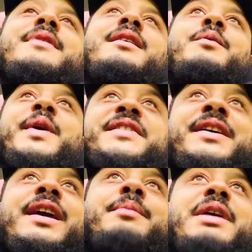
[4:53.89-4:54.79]
We're still
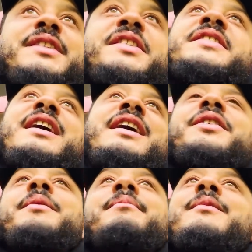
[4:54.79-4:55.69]
in Merseyside.
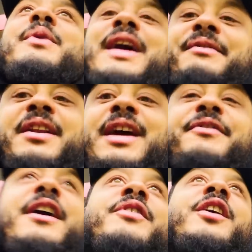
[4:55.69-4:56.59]
We haven't left
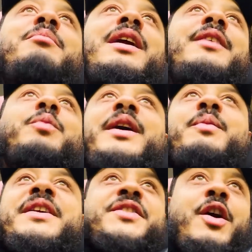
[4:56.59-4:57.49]
Everton, blood.
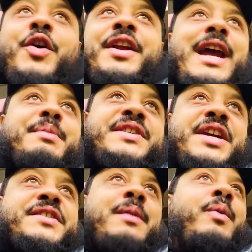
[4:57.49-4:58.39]
We're stuck on the M6
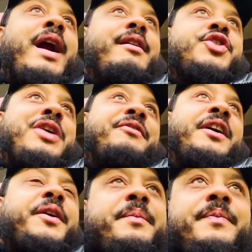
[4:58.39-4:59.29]
somewhere in traffic.
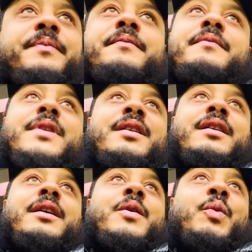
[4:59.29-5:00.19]

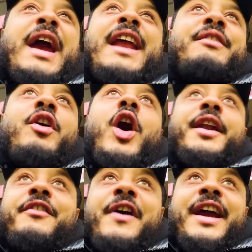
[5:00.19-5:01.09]
We ain't even got on
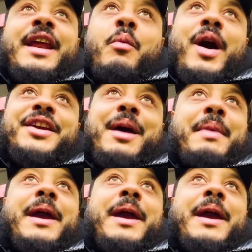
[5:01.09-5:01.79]
the fucking M1 yet, mate.